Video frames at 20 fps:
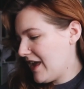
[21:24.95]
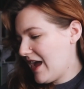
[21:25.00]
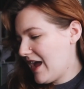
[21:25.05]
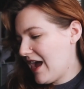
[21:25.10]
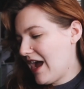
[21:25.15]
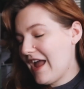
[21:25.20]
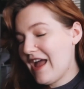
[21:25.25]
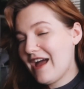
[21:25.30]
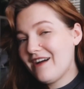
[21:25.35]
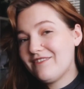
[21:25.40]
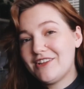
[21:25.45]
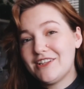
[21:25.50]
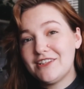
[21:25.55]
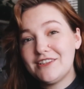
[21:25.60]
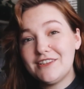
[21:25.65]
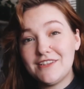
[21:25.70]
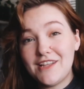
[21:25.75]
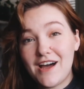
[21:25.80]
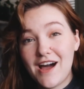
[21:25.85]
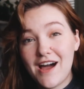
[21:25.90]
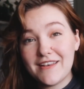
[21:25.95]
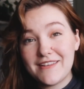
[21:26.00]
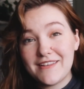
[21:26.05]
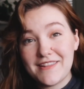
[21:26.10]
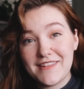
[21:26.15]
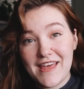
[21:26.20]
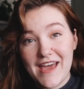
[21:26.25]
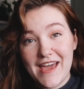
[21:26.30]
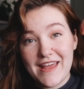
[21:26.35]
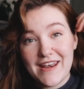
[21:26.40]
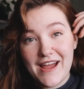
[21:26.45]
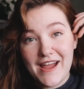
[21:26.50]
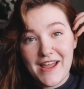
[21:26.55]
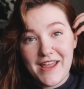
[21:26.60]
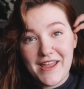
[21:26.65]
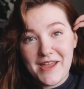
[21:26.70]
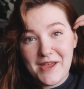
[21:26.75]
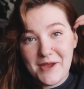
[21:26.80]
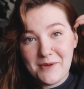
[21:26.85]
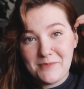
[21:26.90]
I have a lot that I
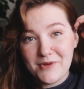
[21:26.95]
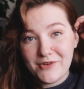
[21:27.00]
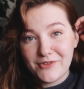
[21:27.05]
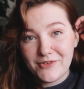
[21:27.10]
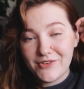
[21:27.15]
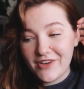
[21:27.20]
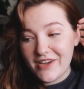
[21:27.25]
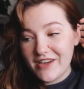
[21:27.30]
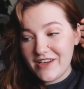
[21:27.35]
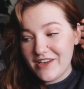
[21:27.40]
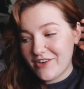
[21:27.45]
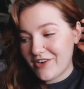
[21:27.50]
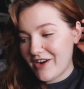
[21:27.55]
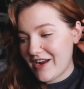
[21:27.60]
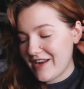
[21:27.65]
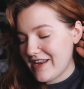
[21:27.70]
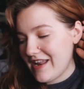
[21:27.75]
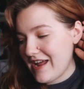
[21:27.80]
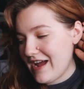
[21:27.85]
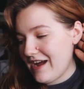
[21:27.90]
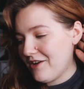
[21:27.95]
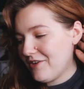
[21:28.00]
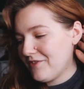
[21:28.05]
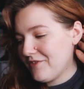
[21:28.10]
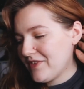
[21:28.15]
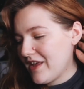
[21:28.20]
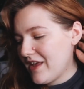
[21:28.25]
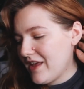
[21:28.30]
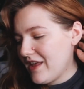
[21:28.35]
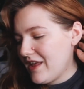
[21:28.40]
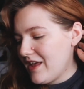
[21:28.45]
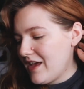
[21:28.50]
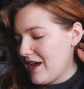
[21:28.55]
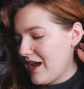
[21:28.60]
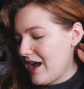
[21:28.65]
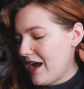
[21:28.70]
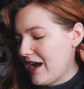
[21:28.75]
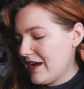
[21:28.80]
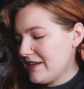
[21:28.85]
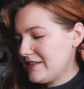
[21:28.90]
am reading right now.
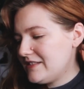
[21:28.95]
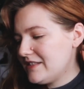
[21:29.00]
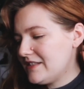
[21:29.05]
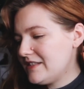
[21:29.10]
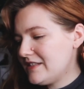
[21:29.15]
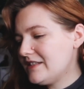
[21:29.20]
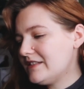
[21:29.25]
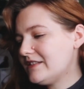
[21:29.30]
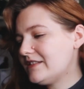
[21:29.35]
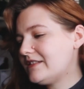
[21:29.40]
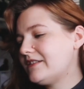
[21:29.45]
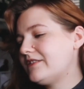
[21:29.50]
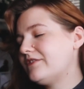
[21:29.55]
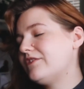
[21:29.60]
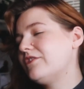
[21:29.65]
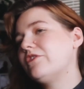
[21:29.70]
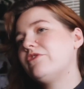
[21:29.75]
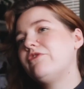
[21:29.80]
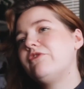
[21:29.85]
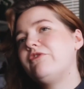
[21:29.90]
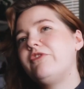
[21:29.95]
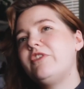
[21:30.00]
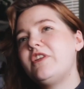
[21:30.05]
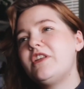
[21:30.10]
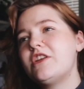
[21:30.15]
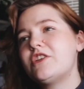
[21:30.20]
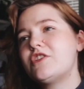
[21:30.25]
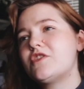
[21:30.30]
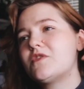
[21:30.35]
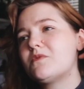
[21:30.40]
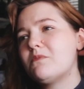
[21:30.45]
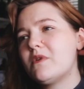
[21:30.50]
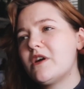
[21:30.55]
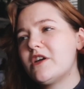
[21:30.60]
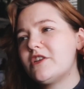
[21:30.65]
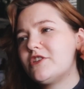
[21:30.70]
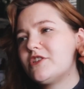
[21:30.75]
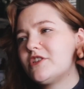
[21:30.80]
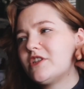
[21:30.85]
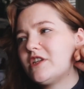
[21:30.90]
I didn't finish
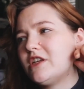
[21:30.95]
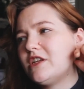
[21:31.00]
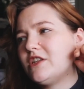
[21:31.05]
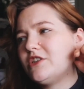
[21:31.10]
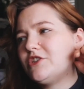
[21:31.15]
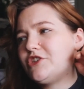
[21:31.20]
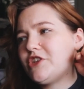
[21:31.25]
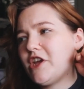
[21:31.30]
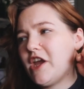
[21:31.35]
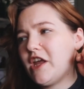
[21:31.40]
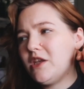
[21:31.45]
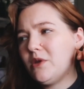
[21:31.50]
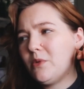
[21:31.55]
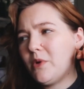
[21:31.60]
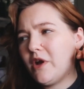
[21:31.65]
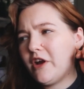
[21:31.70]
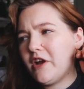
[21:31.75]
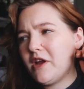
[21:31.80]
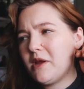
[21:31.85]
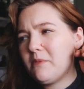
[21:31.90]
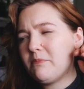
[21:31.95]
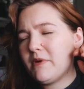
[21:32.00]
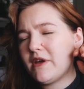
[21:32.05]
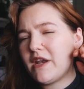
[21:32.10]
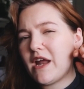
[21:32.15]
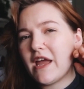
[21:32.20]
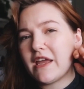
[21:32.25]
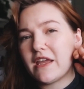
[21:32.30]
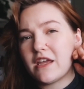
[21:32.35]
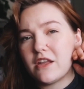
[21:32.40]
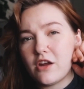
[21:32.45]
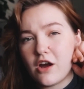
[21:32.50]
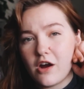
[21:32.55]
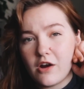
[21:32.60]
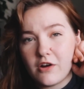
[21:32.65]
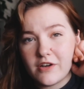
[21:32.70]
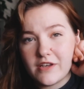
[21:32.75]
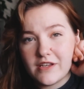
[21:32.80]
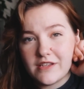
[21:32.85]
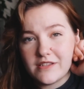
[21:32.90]
much in January, but I can
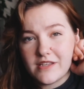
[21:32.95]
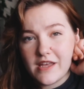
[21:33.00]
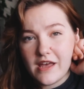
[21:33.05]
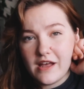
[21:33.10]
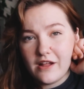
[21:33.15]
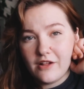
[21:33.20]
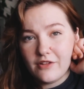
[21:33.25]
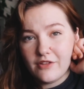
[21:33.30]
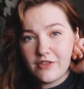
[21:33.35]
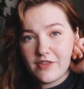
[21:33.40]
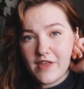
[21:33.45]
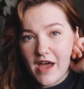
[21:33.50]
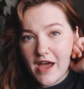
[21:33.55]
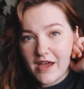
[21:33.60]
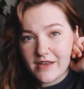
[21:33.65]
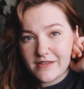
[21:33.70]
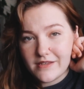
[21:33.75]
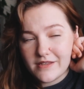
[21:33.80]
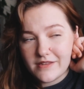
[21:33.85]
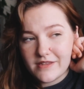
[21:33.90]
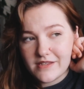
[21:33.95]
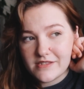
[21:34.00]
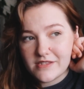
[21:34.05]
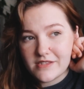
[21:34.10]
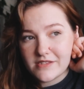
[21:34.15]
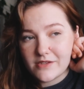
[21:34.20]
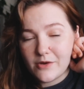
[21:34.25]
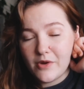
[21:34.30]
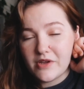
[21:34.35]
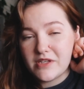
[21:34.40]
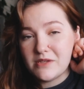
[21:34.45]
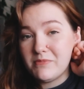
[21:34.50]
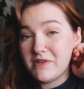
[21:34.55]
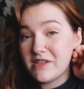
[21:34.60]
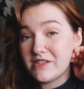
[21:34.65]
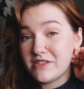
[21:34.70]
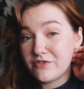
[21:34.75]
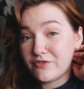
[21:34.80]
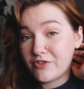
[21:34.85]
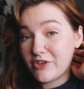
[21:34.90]
already tell that this is going to be a
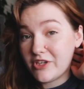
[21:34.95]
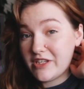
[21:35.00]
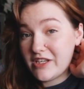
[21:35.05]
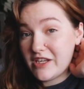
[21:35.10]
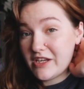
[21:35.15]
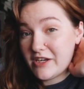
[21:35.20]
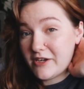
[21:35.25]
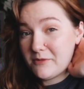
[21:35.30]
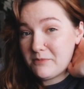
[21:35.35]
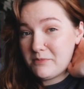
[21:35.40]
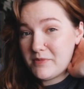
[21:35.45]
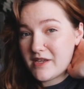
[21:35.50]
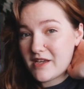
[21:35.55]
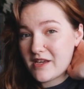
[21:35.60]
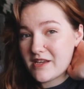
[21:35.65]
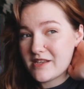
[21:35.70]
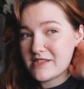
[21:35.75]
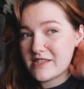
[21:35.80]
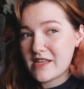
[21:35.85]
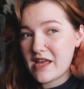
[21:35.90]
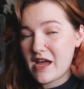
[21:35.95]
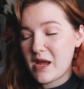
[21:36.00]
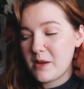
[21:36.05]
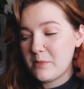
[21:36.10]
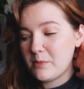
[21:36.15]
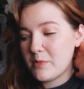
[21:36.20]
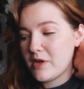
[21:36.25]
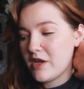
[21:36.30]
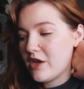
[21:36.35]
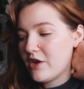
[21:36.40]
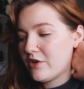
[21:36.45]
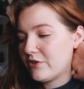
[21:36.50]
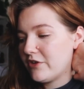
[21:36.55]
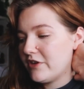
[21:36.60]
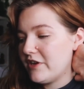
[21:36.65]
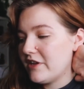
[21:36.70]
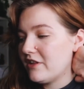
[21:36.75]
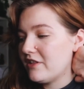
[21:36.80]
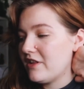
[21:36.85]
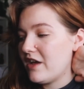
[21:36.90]
different year because I'm
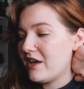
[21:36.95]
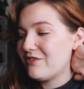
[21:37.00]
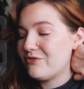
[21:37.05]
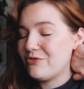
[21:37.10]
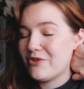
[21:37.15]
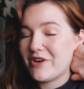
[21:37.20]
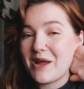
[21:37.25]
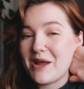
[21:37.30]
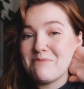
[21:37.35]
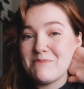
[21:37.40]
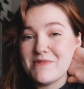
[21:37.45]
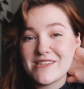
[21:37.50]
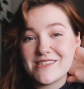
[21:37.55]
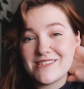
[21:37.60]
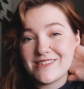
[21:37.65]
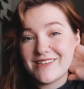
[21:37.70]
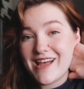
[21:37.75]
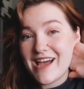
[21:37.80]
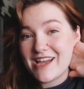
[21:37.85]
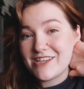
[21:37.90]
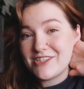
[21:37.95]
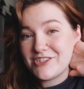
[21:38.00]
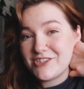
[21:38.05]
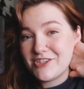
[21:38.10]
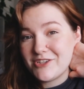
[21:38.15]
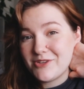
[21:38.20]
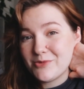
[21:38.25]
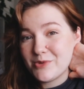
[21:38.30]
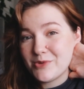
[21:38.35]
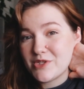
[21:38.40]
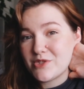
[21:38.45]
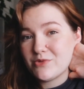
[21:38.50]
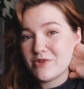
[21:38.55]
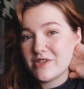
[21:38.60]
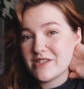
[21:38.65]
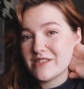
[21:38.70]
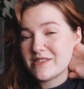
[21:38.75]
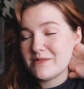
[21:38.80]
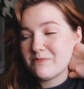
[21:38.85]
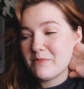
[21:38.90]
reading a lot of what I missed last year, which
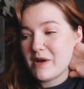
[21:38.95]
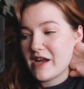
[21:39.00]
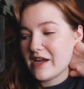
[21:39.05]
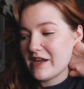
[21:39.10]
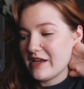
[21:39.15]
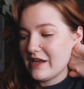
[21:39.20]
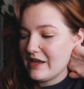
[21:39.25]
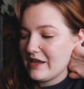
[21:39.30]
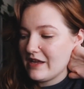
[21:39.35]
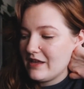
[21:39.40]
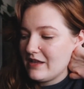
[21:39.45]
was my